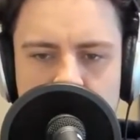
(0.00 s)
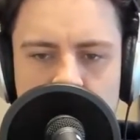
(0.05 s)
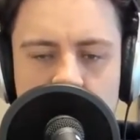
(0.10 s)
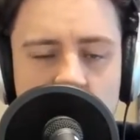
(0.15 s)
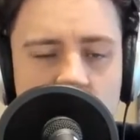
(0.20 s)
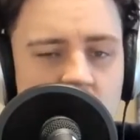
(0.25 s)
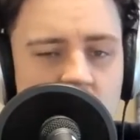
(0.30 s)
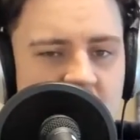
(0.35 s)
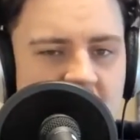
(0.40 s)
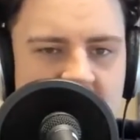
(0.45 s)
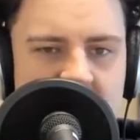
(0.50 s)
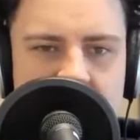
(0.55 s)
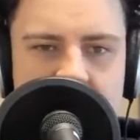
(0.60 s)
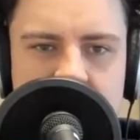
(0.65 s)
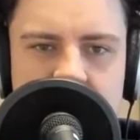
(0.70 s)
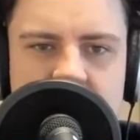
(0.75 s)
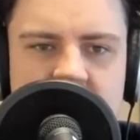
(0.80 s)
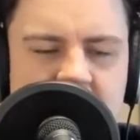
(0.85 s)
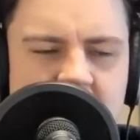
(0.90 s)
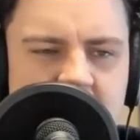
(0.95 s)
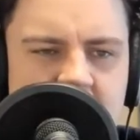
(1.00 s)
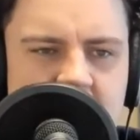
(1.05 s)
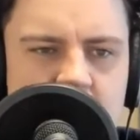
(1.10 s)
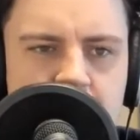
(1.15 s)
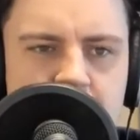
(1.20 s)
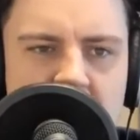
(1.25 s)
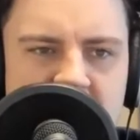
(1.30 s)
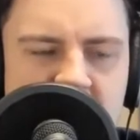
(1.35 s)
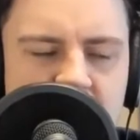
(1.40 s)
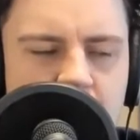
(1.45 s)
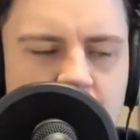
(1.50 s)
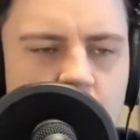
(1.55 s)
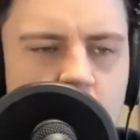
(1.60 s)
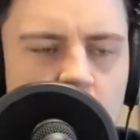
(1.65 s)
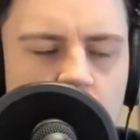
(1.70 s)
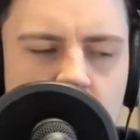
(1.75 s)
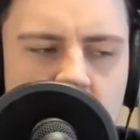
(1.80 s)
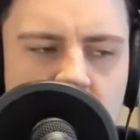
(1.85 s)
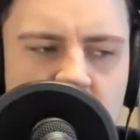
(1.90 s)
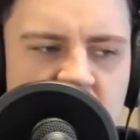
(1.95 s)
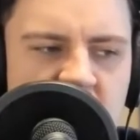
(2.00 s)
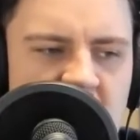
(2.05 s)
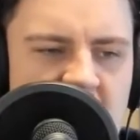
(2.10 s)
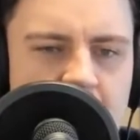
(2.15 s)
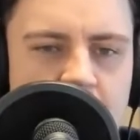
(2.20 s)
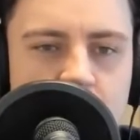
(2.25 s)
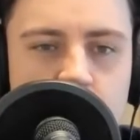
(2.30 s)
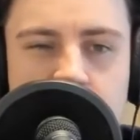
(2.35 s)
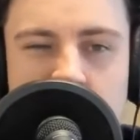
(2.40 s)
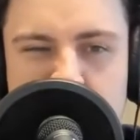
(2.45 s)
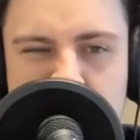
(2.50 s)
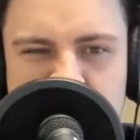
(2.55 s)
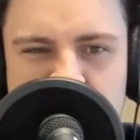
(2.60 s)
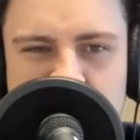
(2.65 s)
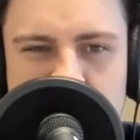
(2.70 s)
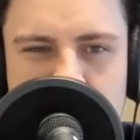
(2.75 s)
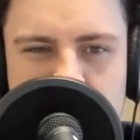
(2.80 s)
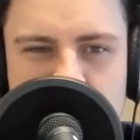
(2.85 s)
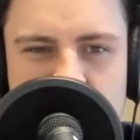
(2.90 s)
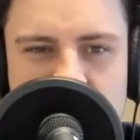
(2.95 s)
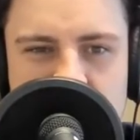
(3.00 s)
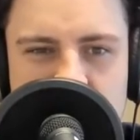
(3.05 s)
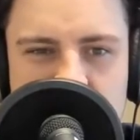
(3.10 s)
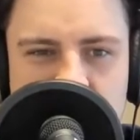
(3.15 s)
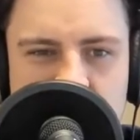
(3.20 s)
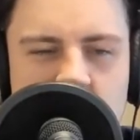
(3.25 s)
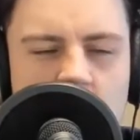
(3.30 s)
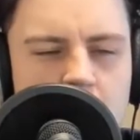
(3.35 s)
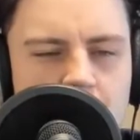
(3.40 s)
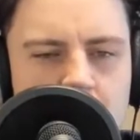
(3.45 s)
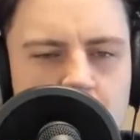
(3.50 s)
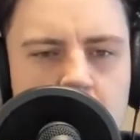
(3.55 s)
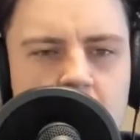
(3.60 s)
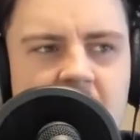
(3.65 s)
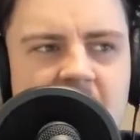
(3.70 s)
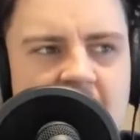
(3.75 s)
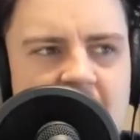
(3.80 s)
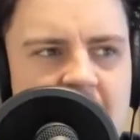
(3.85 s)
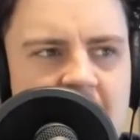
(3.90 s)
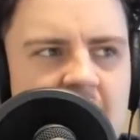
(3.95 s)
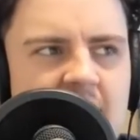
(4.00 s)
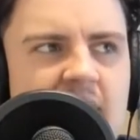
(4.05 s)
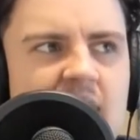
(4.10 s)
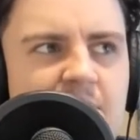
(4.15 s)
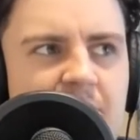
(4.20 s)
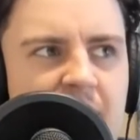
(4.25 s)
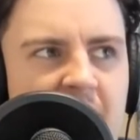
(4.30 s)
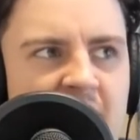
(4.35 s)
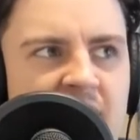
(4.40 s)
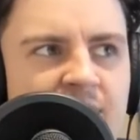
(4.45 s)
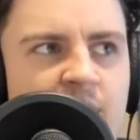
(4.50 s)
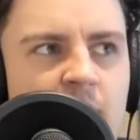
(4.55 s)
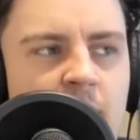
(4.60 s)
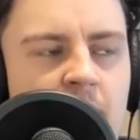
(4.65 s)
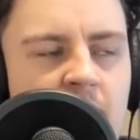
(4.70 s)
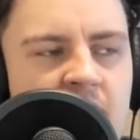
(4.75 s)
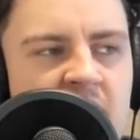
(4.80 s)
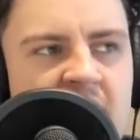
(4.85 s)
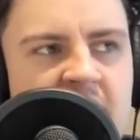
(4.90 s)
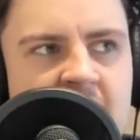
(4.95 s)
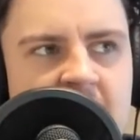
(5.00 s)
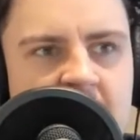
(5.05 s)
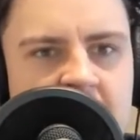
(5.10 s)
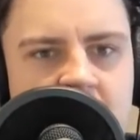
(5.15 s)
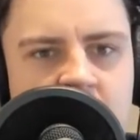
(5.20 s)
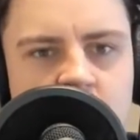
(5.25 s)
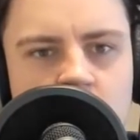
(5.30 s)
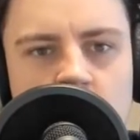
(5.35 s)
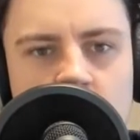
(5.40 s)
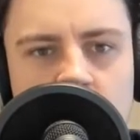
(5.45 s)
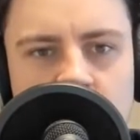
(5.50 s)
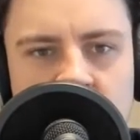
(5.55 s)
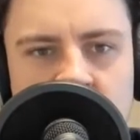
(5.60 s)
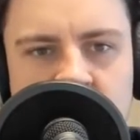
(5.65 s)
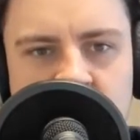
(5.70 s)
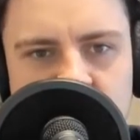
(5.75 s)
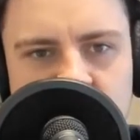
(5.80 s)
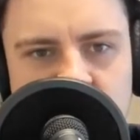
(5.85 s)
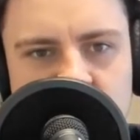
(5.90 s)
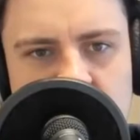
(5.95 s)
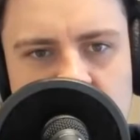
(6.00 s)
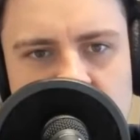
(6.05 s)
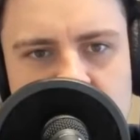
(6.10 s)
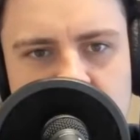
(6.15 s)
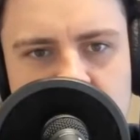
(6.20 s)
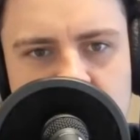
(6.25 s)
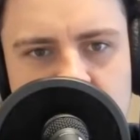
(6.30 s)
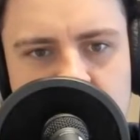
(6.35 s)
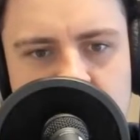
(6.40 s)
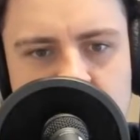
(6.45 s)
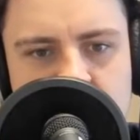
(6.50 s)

Like I said, this is the best film I've seen for about 6 years. I'd probably say this is the best film I've seen since 12 Years a Slave.